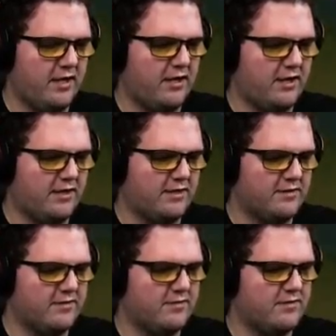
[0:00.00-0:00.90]
on it.
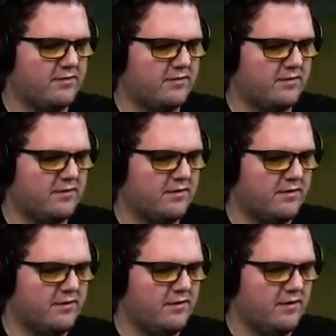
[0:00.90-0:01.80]

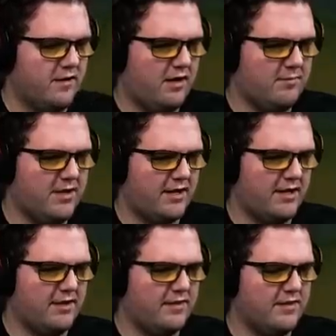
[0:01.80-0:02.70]
Ooh. I'm gonna
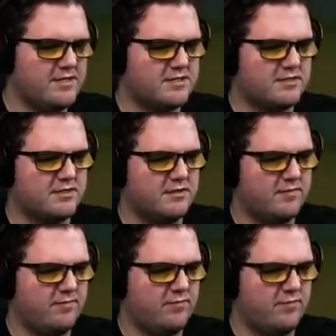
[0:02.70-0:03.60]
get this
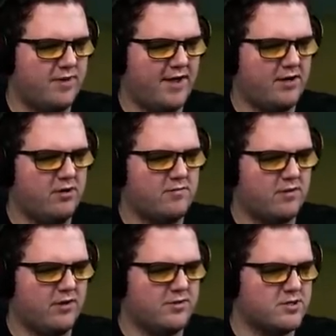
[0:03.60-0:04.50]
back over
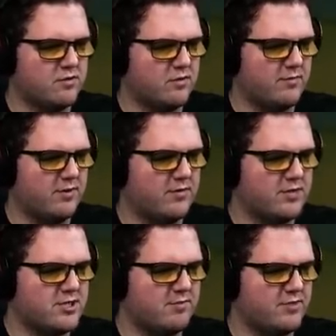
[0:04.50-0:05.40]
on the shore near the
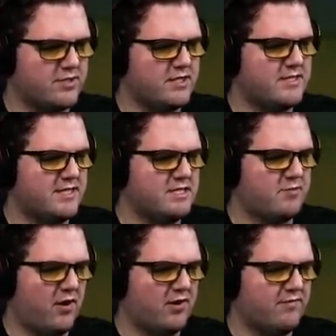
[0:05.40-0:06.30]
ship. Does it
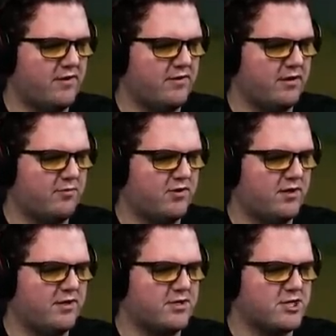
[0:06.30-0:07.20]
despawn if I don't like put it
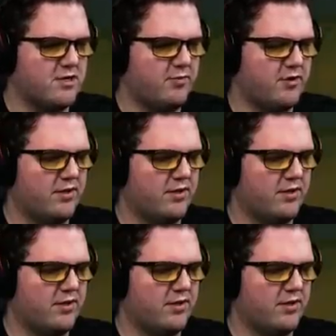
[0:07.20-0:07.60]
on the ship?